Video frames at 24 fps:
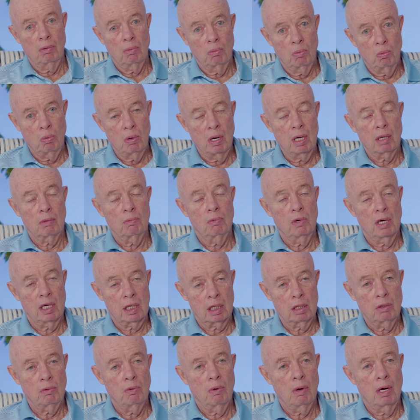we're
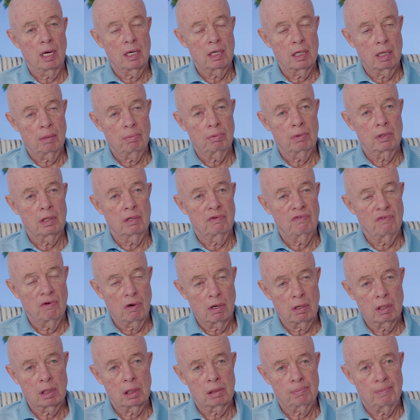going to wind up with a
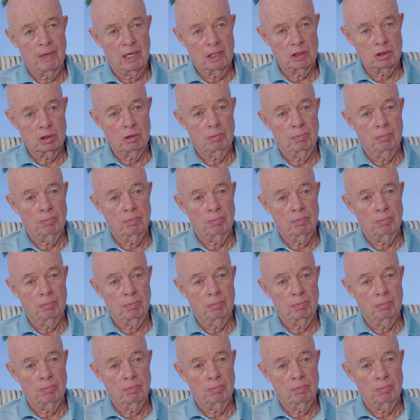very special